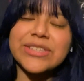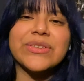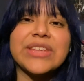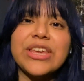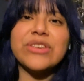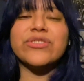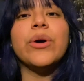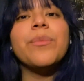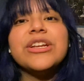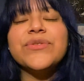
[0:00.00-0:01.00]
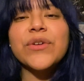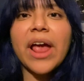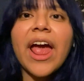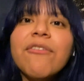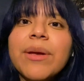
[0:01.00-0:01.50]
So thank you so much for
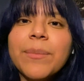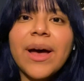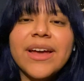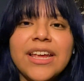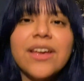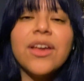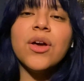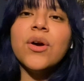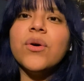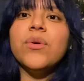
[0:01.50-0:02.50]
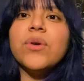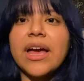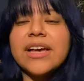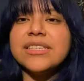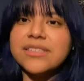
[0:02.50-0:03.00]
everybody who
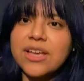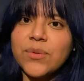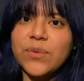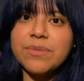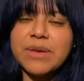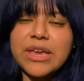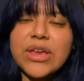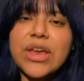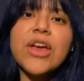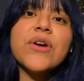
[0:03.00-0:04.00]
has stuck with me